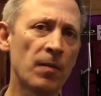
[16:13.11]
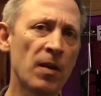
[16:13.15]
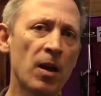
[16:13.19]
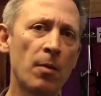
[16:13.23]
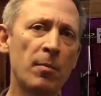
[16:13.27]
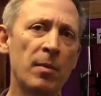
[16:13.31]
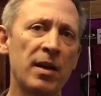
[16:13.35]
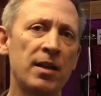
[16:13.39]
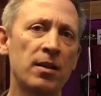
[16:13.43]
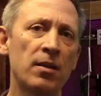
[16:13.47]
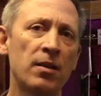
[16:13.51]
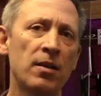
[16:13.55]
I
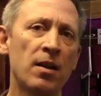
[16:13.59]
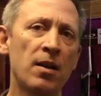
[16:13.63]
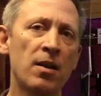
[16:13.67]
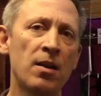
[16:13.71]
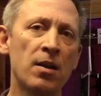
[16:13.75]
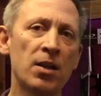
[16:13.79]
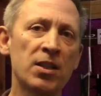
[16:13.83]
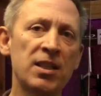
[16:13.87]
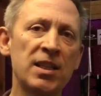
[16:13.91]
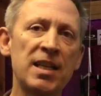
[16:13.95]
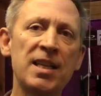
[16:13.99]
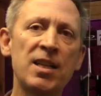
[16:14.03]
mean,
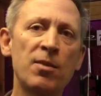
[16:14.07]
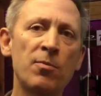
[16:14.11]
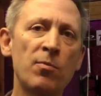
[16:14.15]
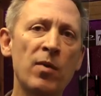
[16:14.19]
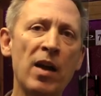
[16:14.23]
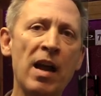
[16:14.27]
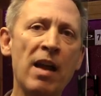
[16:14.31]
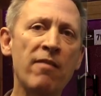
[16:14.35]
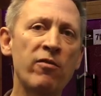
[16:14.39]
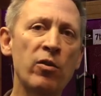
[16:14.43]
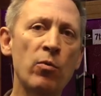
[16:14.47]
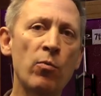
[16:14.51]
I see them
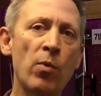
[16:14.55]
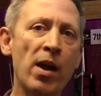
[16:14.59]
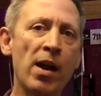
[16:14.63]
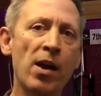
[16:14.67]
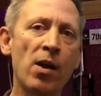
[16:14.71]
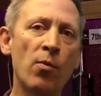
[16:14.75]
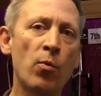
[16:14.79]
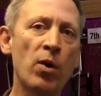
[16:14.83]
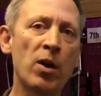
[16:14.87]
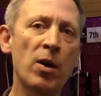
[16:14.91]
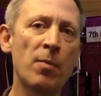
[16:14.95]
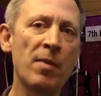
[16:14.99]

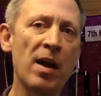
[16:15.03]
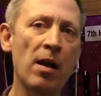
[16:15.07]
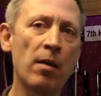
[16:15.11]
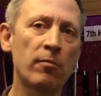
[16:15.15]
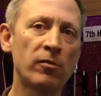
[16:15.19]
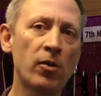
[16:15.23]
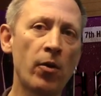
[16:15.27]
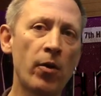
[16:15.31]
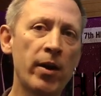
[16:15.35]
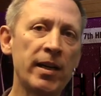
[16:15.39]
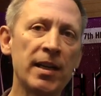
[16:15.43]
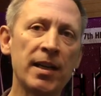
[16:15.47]
everywhere when I'm out
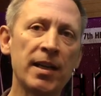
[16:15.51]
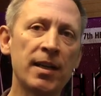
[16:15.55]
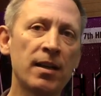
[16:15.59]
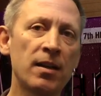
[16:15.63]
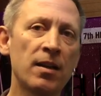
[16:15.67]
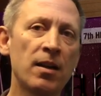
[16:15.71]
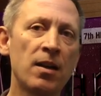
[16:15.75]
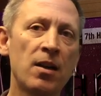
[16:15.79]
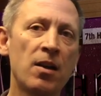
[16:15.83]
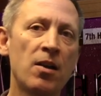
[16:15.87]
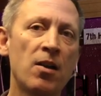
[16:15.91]
riding.